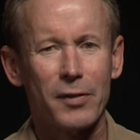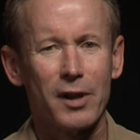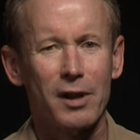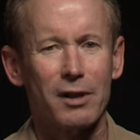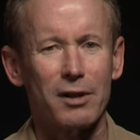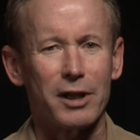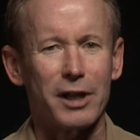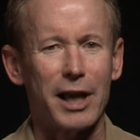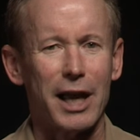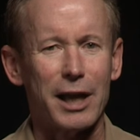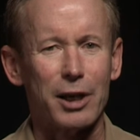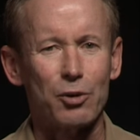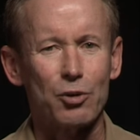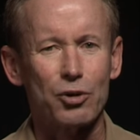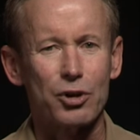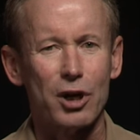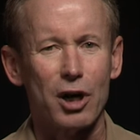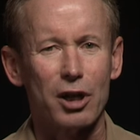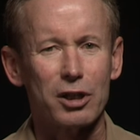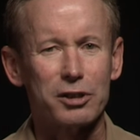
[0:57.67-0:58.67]
The annual
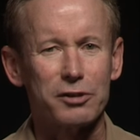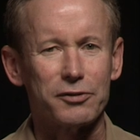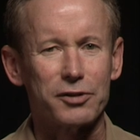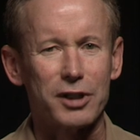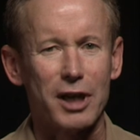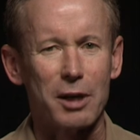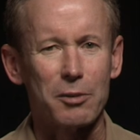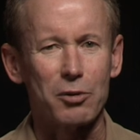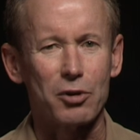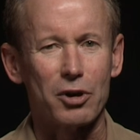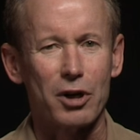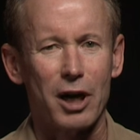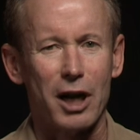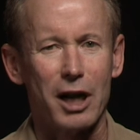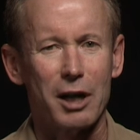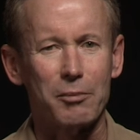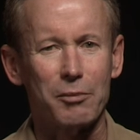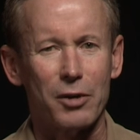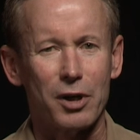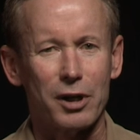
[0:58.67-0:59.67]
cost of
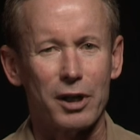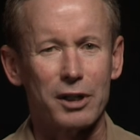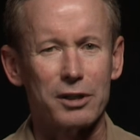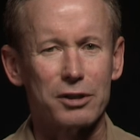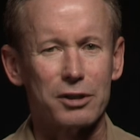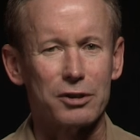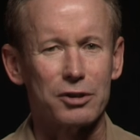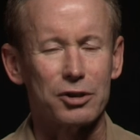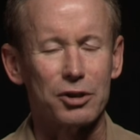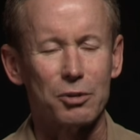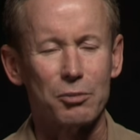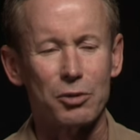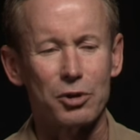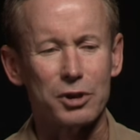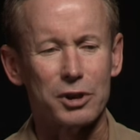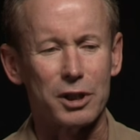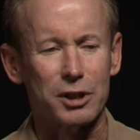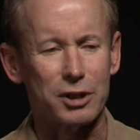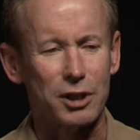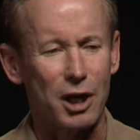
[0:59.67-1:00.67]
cybercrime against consumers
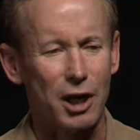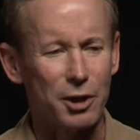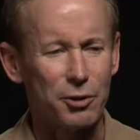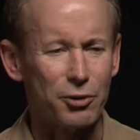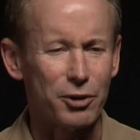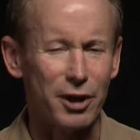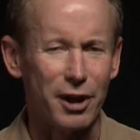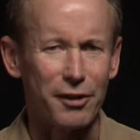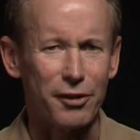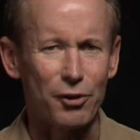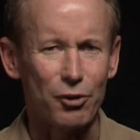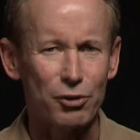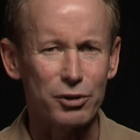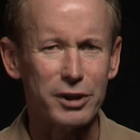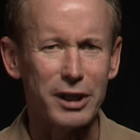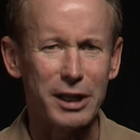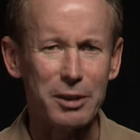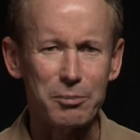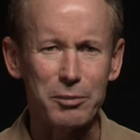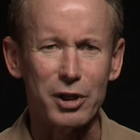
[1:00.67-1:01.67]
is
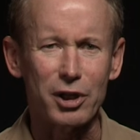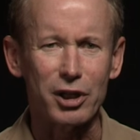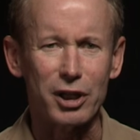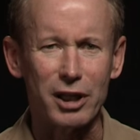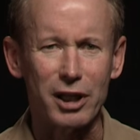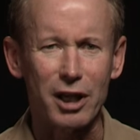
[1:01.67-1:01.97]
$113 billion.